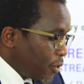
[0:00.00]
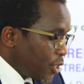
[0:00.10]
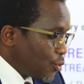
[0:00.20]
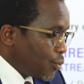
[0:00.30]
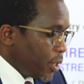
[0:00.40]

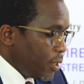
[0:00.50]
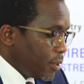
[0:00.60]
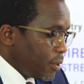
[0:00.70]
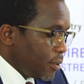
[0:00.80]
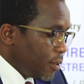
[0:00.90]
forestry,
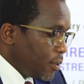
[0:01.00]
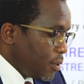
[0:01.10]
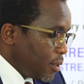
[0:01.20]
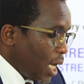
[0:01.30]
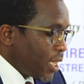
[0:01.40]

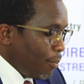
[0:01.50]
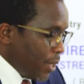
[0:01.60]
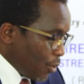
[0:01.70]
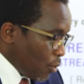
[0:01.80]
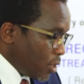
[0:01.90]
other
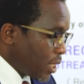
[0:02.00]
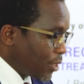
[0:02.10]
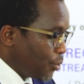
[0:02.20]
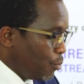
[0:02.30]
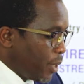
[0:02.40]
minerals,
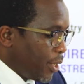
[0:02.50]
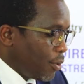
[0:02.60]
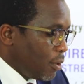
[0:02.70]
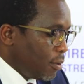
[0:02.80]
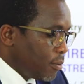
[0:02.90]
as you may
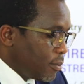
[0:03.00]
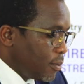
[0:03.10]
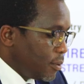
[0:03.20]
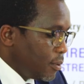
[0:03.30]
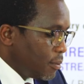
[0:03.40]
know,
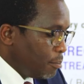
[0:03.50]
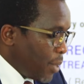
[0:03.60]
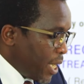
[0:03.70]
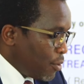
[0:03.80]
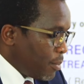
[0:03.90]

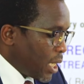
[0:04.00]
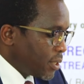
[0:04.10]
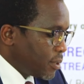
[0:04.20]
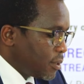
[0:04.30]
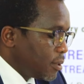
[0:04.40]

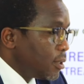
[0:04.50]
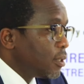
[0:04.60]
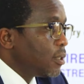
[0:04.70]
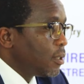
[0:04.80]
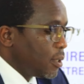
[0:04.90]
biomass,
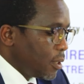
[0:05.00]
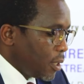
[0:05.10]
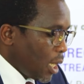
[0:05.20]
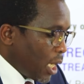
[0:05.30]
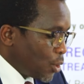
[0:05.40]

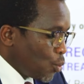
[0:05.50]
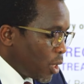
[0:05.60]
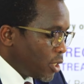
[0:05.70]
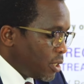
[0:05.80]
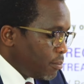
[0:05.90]
and
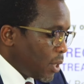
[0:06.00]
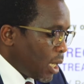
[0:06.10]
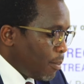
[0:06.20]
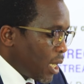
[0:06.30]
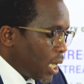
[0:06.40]
tourism,
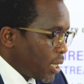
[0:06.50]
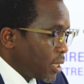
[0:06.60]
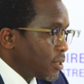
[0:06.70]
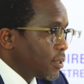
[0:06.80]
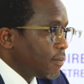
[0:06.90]
among
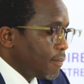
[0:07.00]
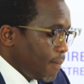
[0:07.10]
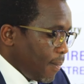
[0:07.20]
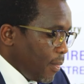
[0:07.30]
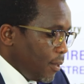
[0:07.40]
others.
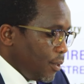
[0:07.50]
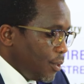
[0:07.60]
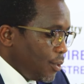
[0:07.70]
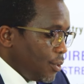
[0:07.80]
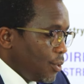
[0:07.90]

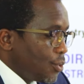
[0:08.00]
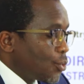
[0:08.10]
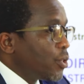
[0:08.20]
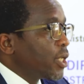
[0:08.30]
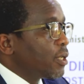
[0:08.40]

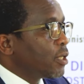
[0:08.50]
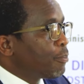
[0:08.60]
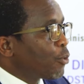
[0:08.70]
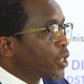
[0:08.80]
So the, the